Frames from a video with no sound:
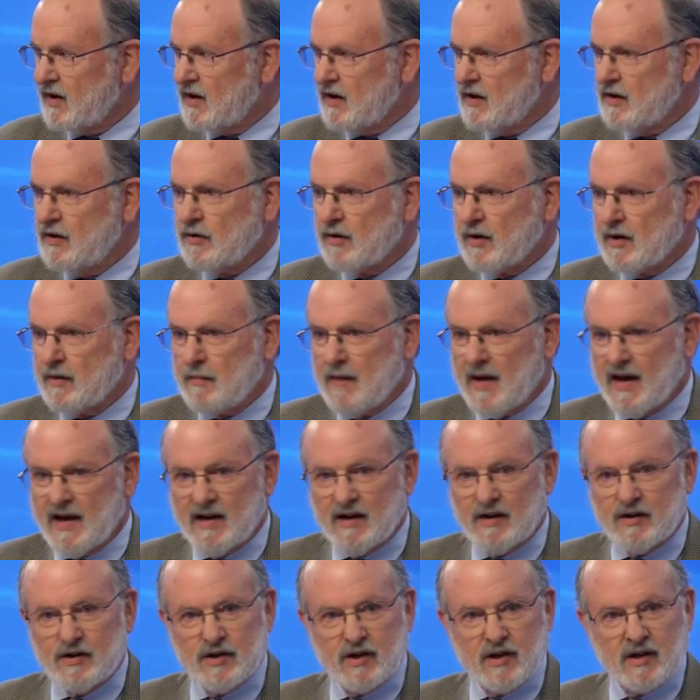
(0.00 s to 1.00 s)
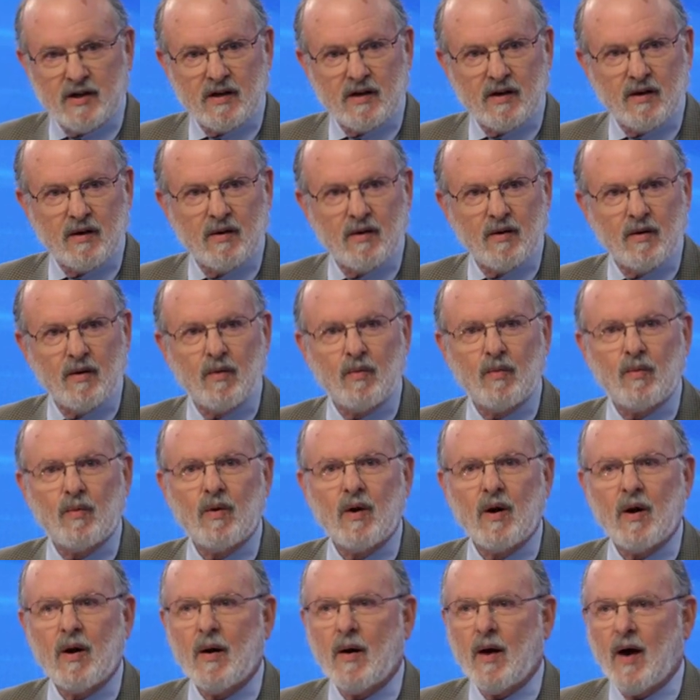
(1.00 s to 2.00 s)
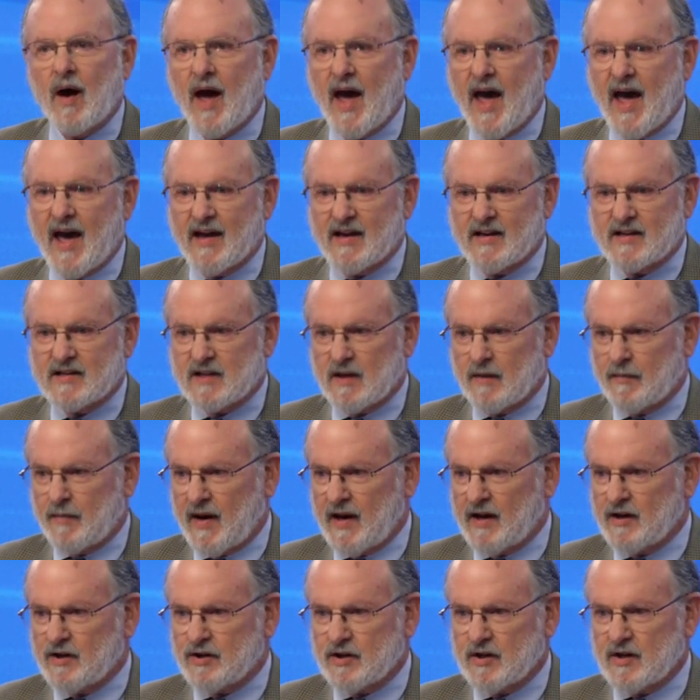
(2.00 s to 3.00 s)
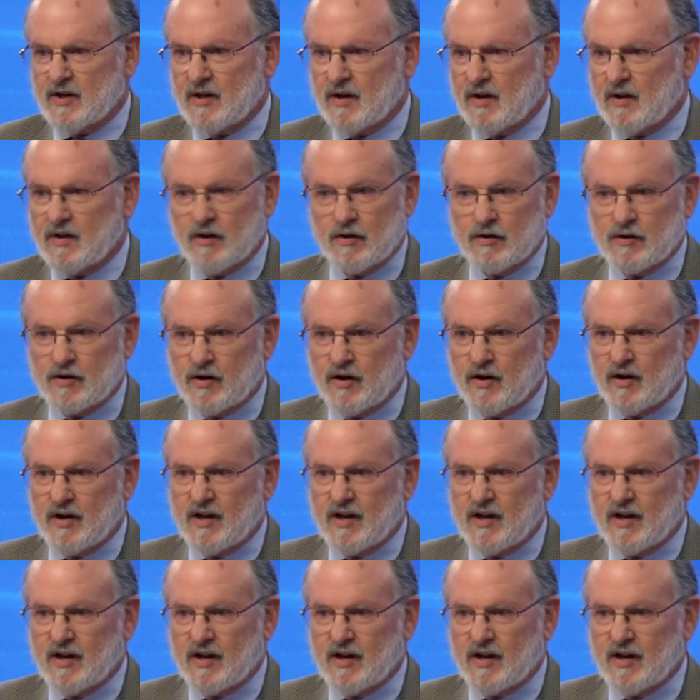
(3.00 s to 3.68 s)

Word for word: you can manage it as a patient there,